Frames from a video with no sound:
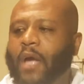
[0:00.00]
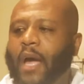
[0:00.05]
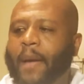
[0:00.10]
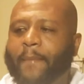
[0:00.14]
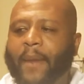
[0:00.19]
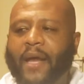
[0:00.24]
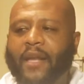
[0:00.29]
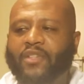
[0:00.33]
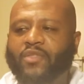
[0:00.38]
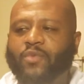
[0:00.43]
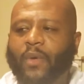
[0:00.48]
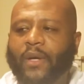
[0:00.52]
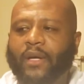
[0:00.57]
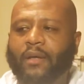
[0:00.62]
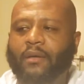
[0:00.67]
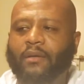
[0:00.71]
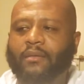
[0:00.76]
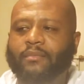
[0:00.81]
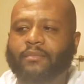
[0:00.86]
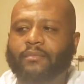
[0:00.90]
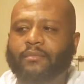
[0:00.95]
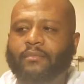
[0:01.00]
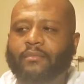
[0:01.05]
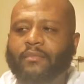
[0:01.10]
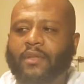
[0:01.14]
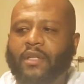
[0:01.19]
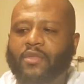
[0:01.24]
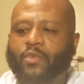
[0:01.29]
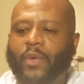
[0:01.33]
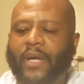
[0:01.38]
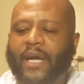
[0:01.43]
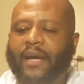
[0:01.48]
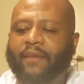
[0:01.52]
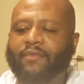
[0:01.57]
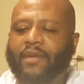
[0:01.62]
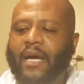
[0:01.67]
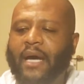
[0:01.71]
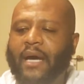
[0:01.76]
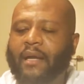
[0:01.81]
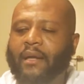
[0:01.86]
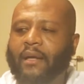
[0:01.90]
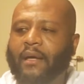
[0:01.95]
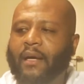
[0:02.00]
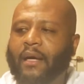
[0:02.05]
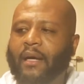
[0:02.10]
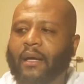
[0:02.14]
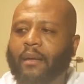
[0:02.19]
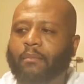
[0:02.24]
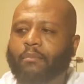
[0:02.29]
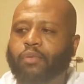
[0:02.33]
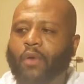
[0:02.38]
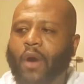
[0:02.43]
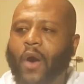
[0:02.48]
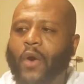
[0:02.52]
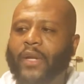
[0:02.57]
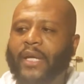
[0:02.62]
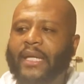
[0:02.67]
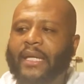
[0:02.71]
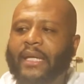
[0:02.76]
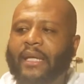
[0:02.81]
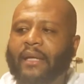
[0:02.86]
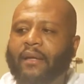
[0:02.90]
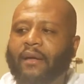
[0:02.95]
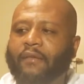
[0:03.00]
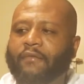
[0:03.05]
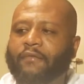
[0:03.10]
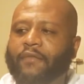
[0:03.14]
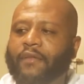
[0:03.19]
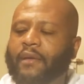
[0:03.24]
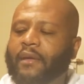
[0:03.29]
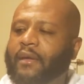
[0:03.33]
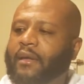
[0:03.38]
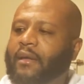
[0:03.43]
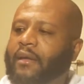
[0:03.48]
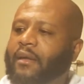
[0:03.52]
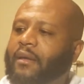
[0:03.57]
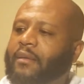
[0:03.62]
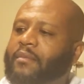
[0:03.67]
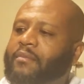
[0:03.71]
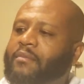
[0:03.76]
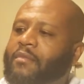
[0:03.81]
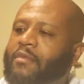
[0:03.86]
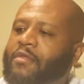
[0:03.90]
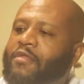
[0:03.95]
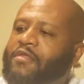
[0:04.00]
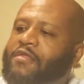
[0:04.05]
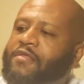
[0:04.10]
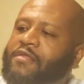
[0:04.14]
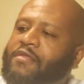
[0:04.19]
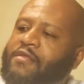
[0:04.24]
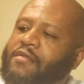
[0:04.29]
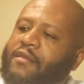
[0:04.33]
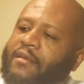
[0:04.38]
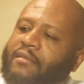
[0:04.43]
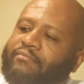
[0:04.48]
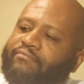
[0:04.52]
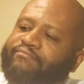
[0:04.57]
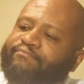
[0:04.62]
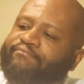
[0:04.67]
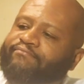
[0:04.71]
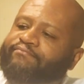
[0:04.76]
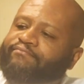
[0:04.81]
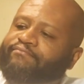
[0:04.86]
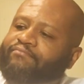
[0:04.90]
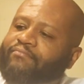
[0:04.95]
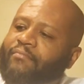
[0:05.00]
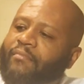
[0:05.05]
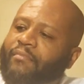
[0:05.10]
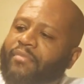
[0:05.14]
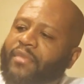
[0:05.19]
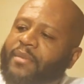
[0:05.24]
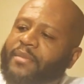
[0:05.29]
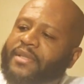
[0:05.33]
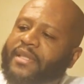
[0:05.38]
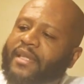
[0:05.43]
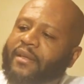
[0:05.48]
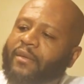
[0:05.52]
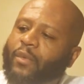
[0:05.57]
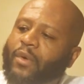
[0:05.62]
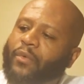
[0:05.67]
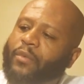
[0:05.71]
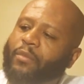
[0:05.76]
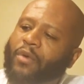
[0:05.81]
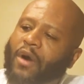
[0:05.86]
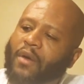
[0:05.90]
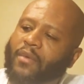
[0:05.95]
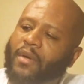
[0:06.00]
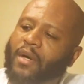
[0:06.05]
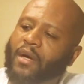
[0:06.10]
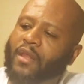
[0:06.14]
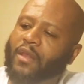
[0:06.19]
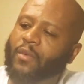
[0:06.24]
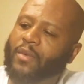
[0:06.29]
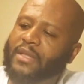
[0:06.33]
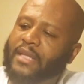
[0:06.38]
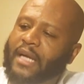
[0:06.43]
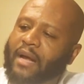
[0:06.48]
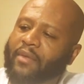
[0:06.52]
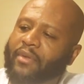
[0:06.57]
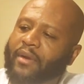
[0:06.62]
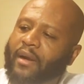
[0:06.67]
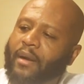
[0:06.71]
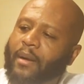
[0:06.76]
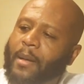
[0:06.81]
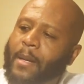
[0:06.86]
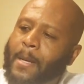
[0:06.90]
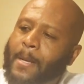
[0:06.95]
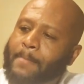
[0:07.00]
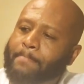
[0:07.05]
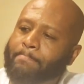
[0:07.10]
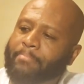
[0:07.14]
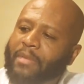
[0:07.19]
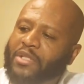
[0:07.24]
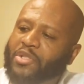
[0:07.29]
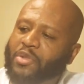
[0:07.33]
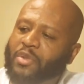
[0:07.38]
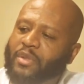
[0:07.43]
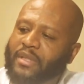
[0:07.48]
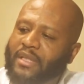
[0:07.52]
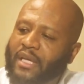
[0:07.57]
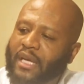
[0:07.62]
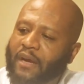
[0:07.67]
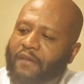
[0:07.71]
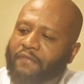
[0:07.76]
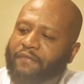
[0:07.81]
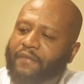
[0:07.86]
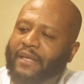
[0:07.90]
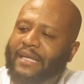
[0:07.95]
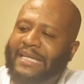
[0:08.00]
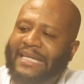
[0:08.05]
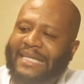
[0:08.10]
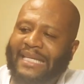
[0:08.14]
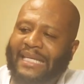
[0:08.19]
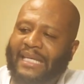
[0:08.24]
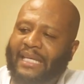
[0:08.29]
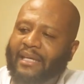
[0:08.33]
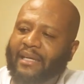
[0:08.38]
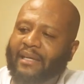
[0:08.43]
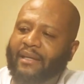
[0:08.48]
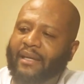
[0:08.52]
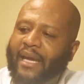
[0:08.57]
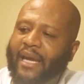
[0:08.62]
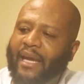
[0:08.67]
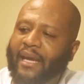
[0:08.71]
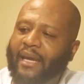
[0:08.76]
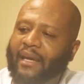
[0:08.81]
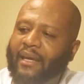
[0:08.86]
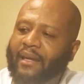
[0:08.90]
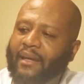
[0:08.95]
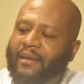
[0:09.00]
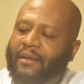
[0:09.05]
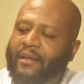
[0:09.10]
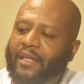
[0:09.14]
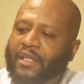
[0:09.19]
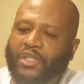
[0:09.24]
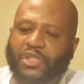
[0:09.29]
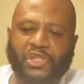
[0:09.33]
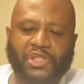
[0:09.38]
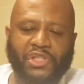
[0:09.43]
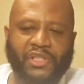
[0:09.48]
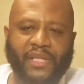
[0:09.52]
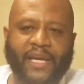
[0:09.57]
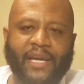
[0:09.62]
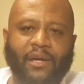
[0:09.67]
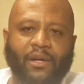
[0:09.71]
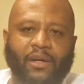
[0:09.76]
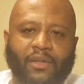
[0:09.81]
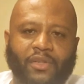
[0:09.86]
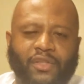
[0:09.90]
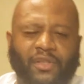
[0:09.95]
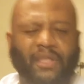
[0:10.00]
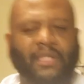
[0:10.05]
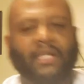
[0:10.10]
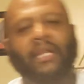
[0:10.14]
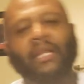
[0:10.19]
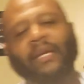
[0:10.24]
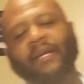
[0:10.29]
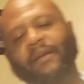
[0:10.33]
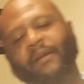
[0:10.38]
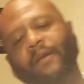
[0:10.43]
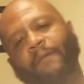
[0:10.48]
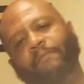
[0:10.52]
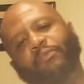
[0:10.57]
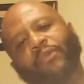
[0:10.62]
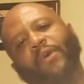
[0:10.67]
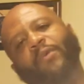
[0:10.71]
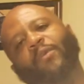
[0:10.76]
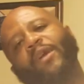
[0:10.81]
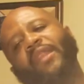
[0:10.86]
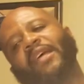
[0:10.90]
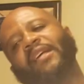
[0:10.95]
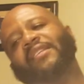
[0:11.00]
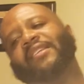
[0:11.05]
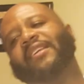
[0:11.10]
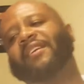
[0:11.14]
I might as well, because we have not uh, brought any of the, mm, let me see, well, we brought the other ones out there. But you definitely need a shells cleaner. And what that